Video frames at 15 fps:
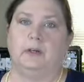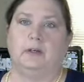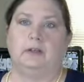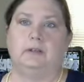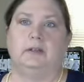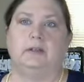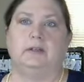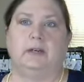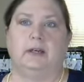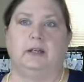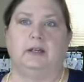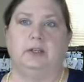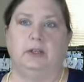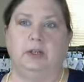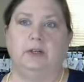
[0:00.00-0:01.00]
that they
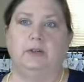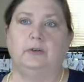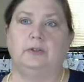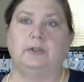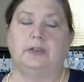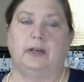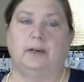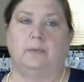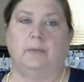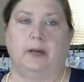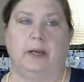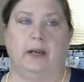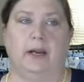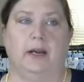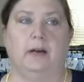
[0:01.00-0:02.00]
can use at my
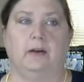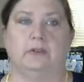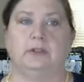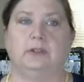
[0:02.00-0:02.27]
house,